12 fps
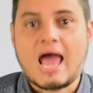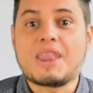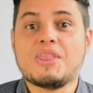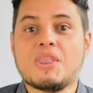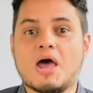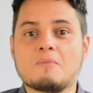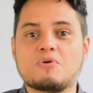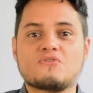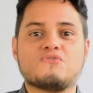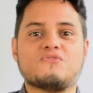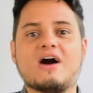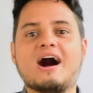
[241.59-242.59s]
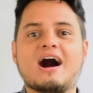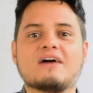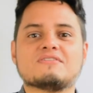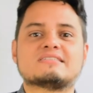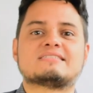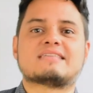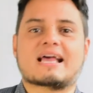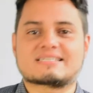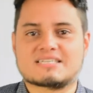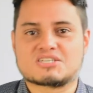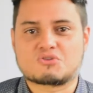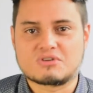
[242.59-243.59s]
And number five is
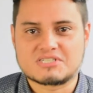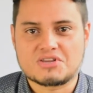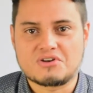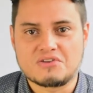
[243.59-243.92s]
Texas Christian